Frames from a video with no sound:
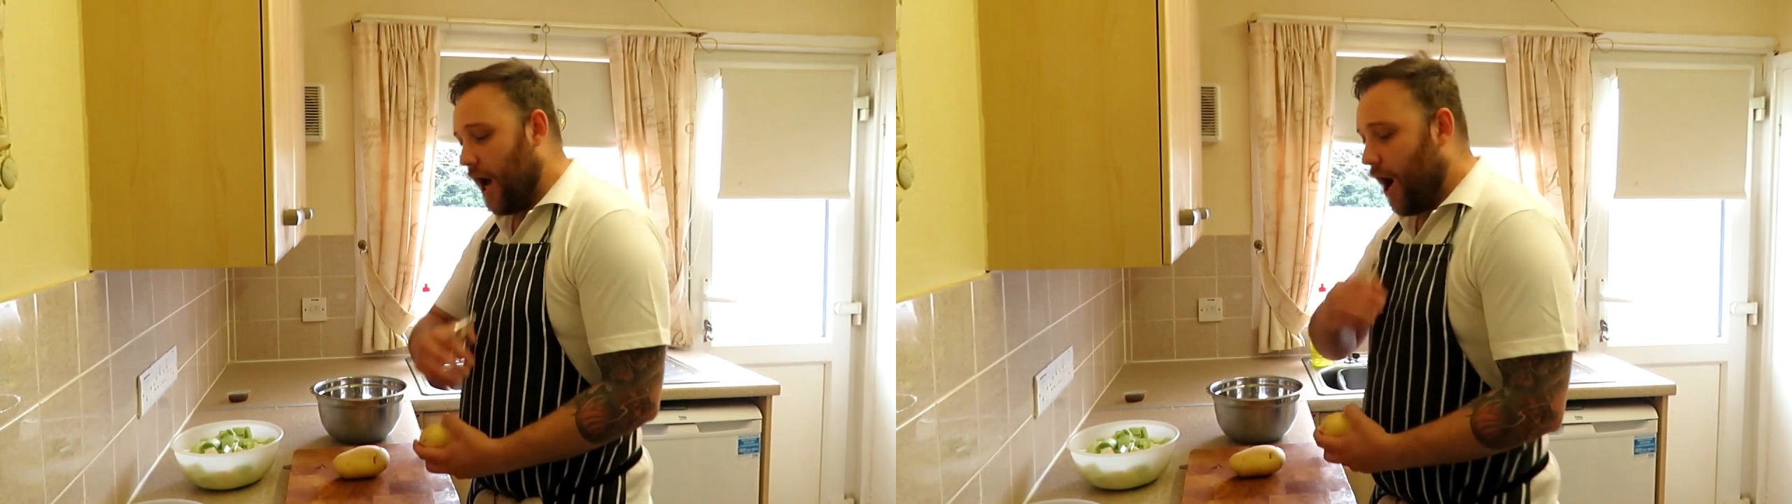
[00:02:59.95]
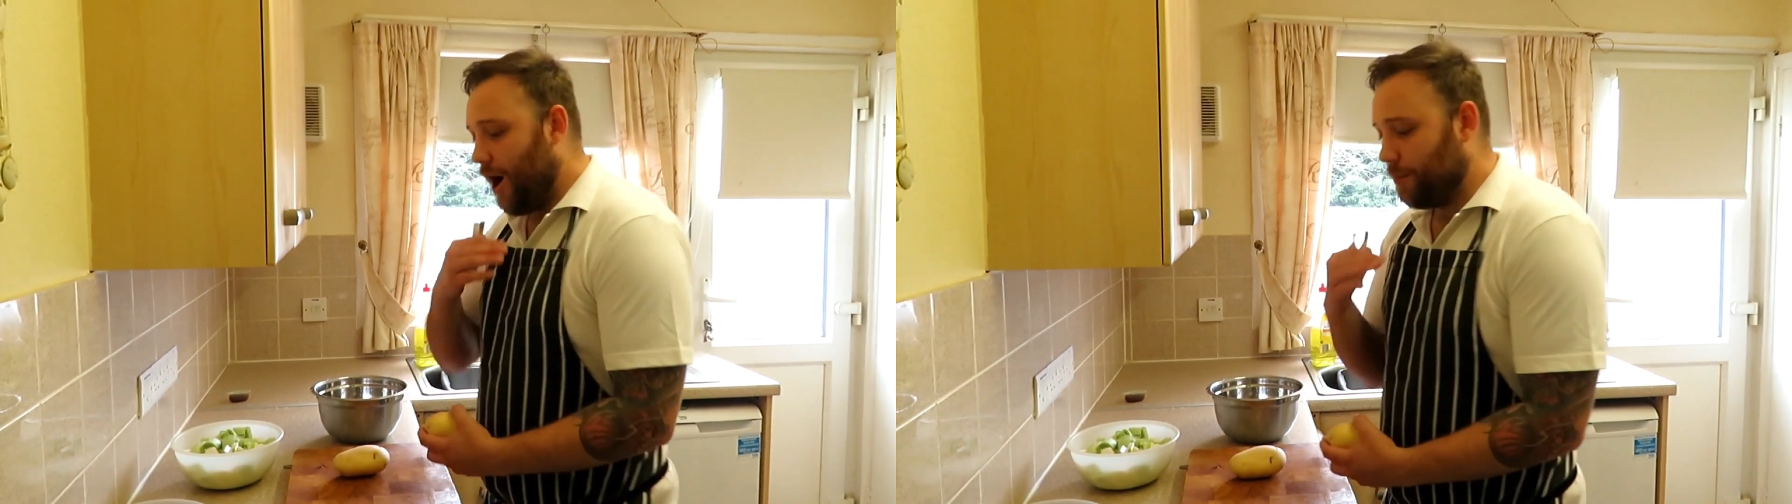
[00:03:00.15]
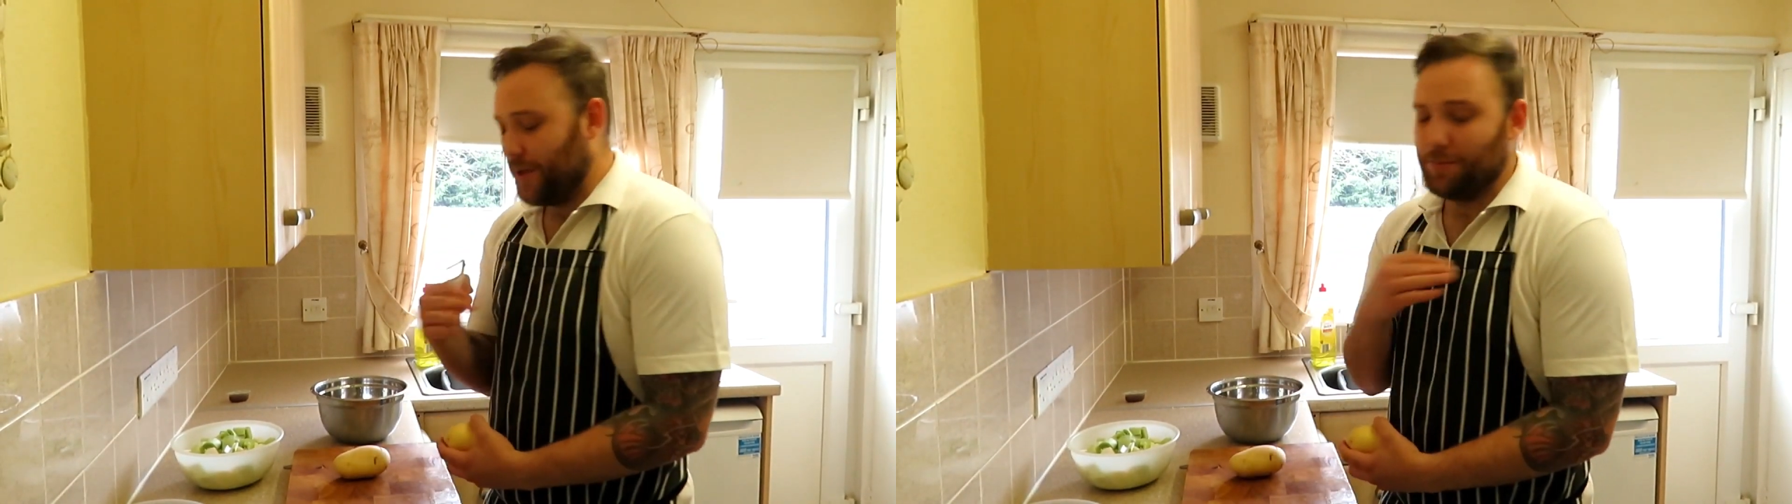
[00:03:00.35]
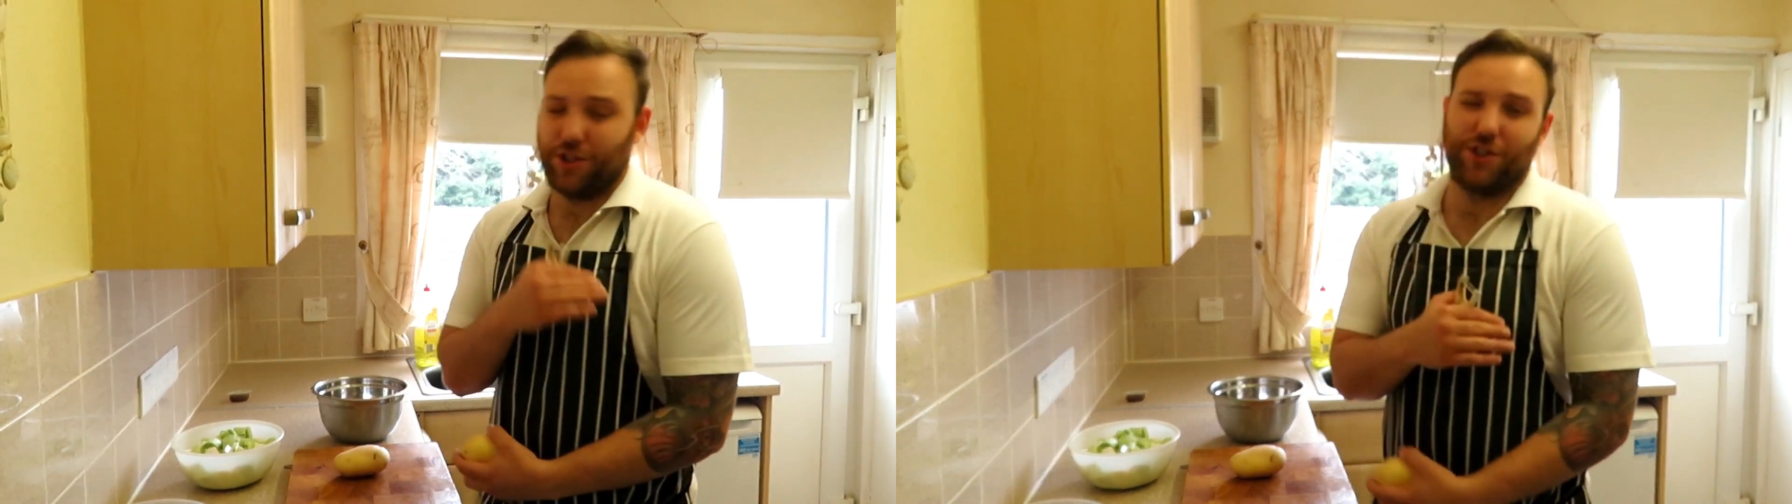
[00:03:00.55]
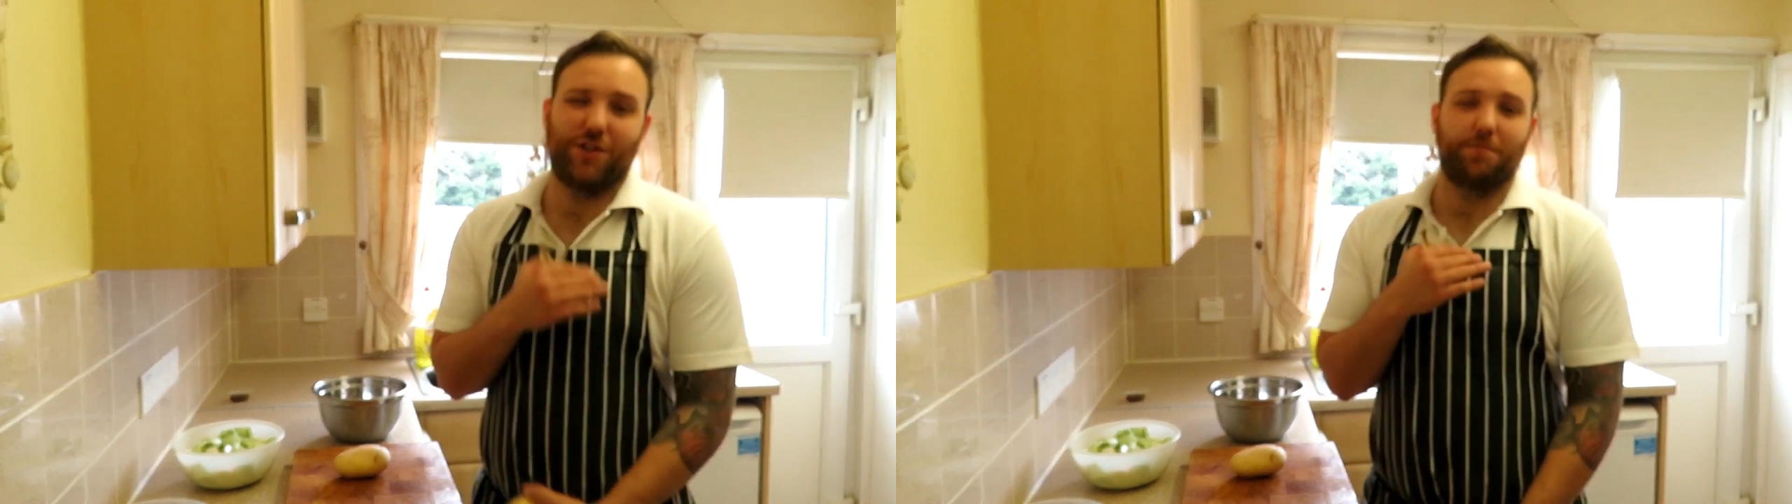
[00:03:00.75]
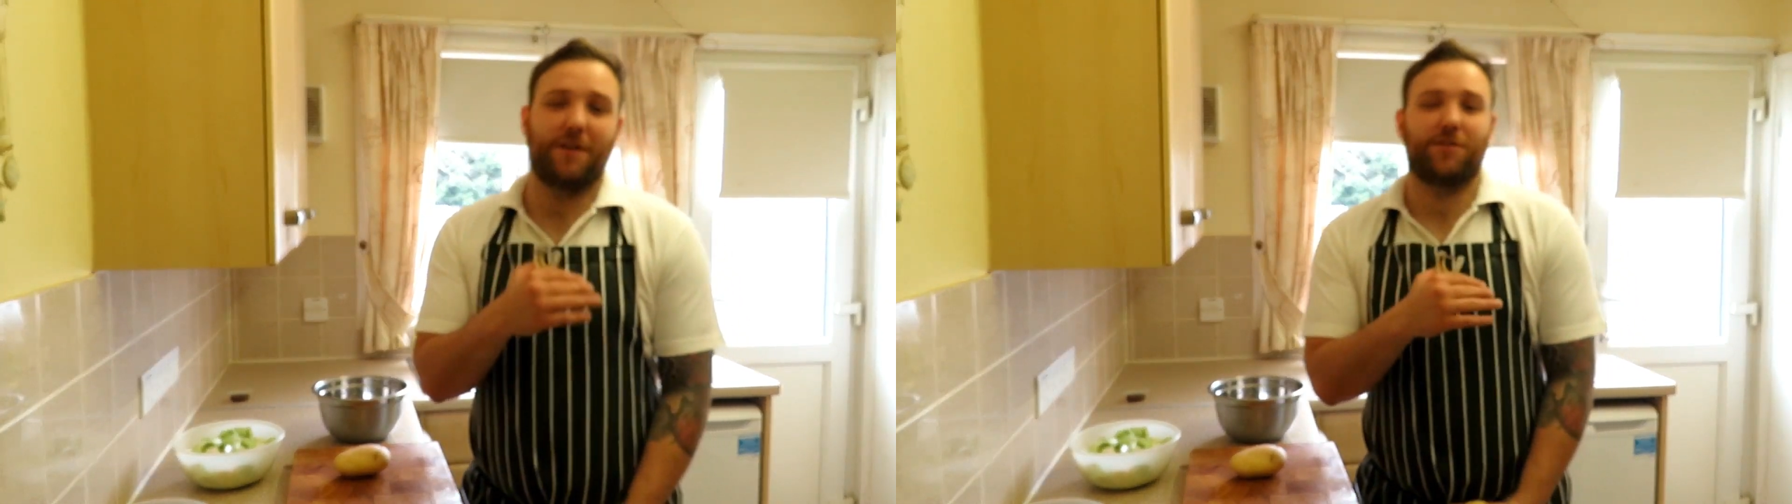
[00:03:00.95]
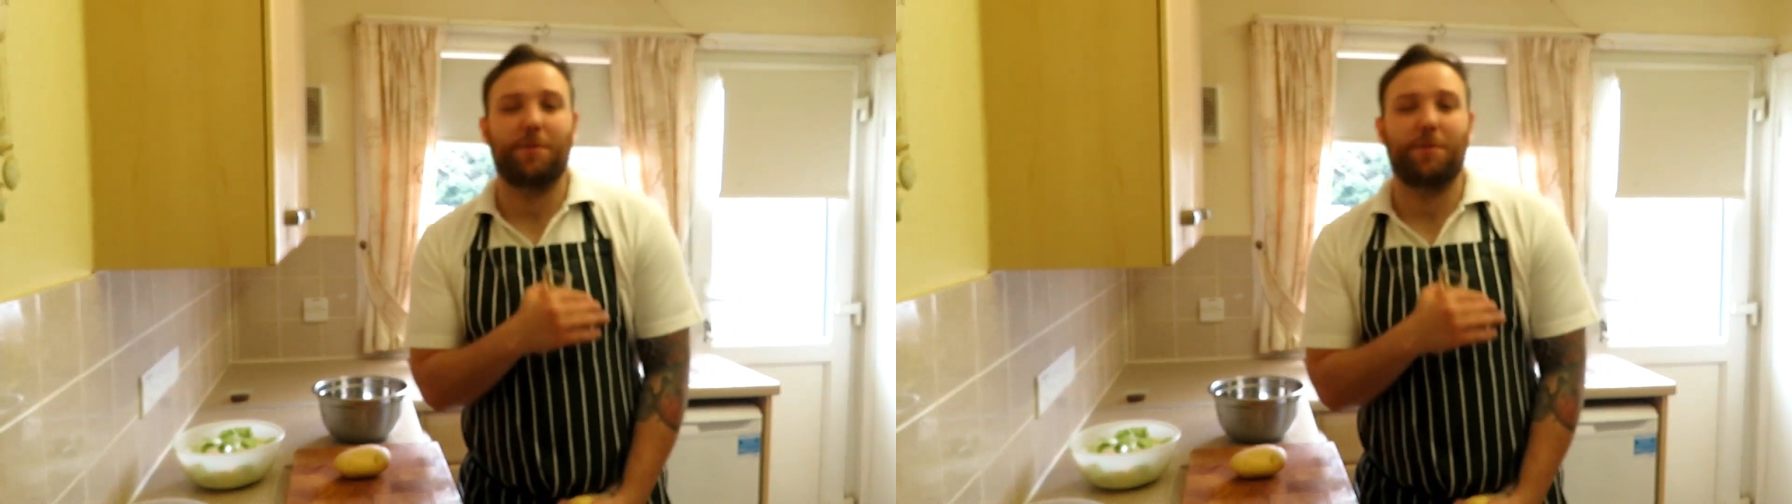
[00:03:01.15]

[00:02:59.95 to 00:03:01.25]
I pretty much use Maris